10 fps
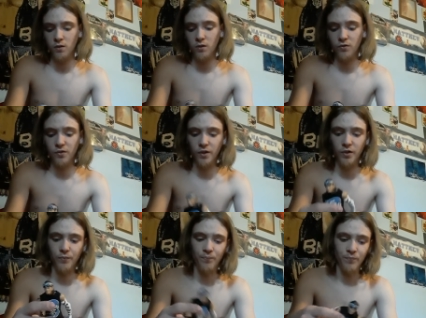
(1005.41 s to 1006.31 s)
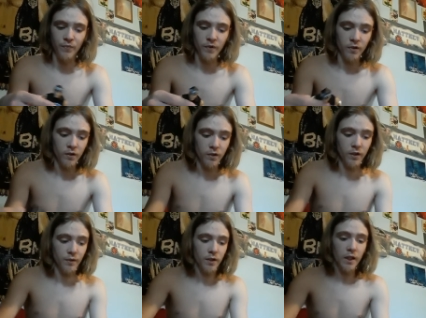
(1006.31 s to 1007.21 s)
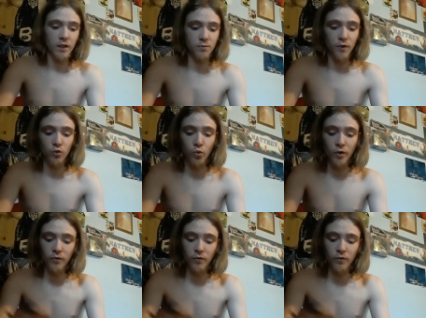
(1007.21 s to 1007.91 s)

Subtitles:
So, yeah, that's my toy